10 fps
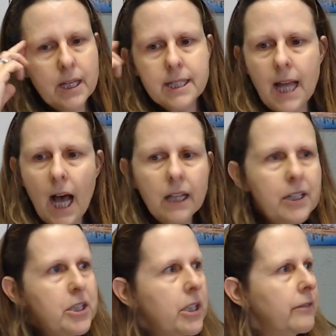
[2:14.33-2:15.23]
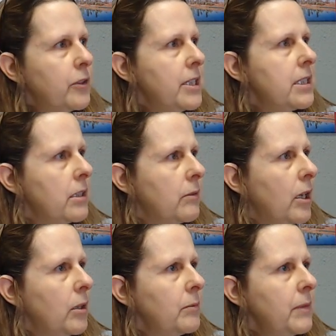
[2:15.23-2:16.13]
knowledge of Greece and
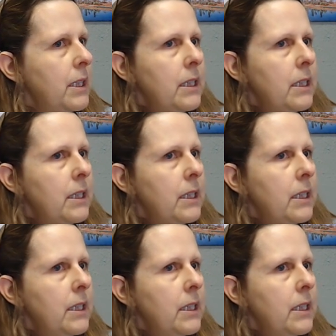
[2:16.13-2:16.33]
Rome